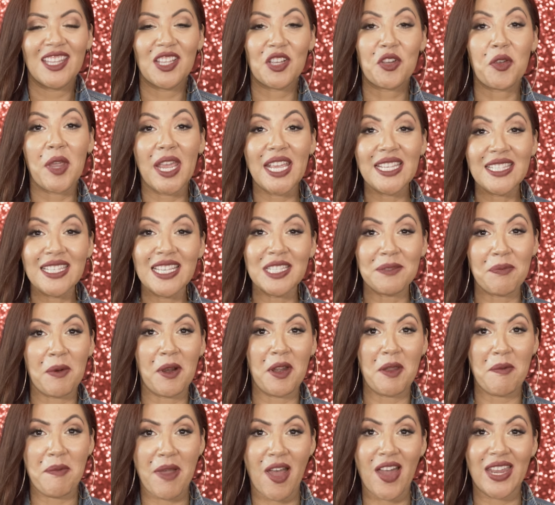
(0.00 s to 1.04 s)
The craziest
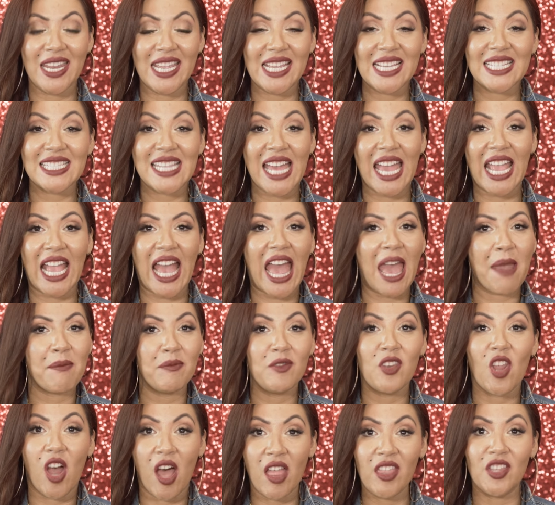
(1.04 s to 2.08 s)
part about it is like
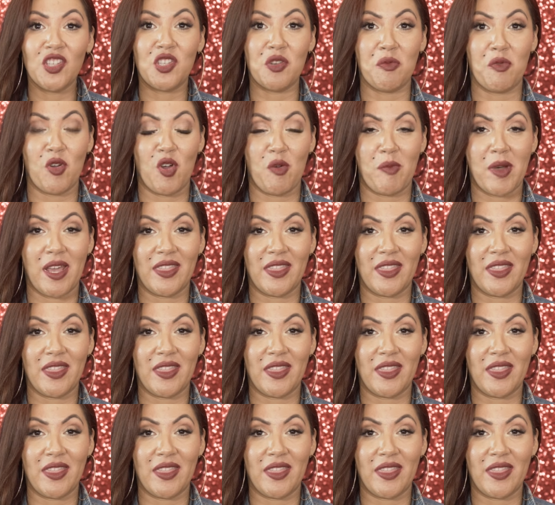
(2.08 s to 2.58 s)
I'm knowledgeable